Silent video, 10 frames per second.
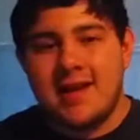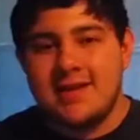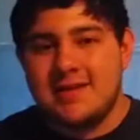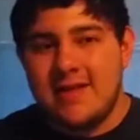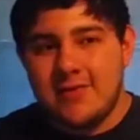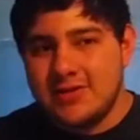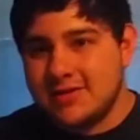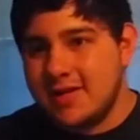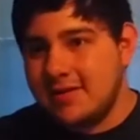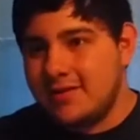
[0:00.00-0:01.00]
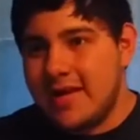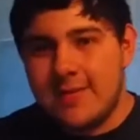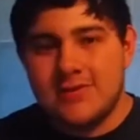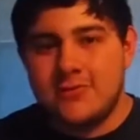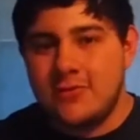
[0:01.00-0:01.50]
and David just like
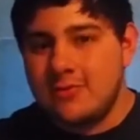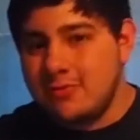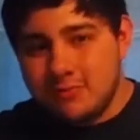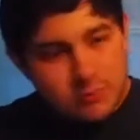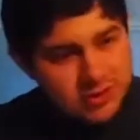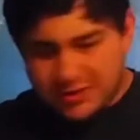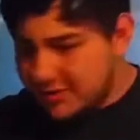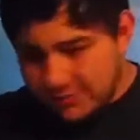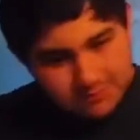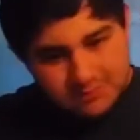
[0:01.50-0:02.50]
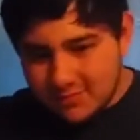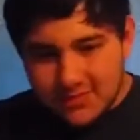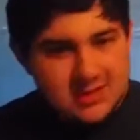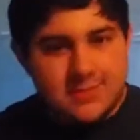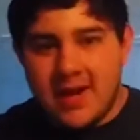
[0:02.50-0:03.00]
came in his room, just
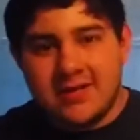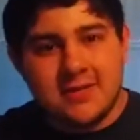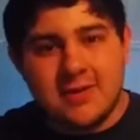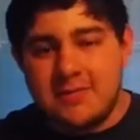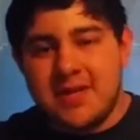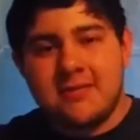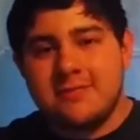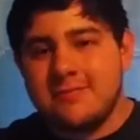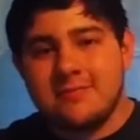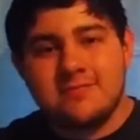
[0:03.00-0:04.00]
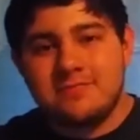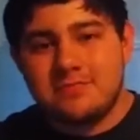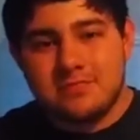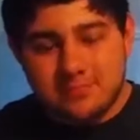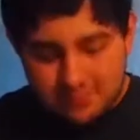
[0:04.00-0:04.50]
spanked him and beat him.
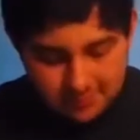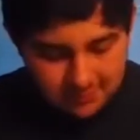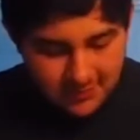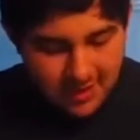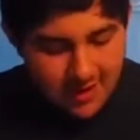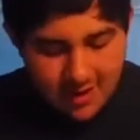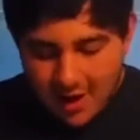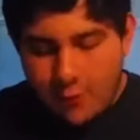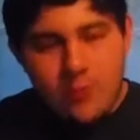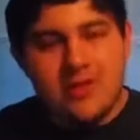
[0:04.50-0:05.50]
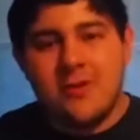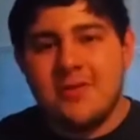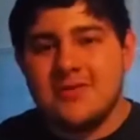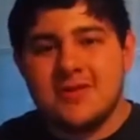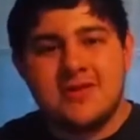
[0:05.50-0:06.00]
I really
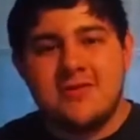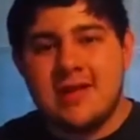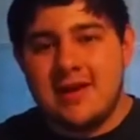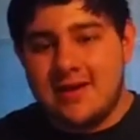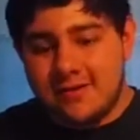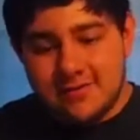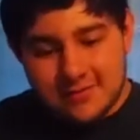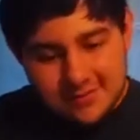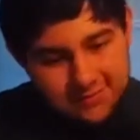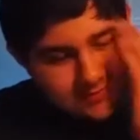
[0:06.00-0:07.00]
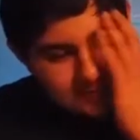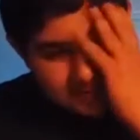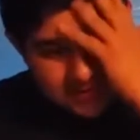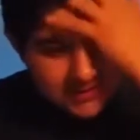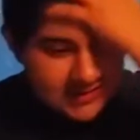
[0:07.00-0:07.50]
hope he was going to do that here,
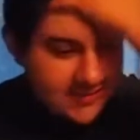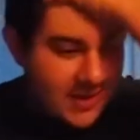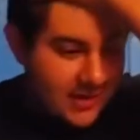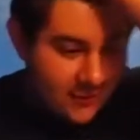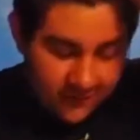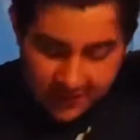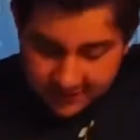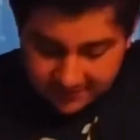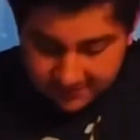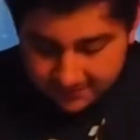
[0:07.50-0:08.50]
because it seemed like he would fit.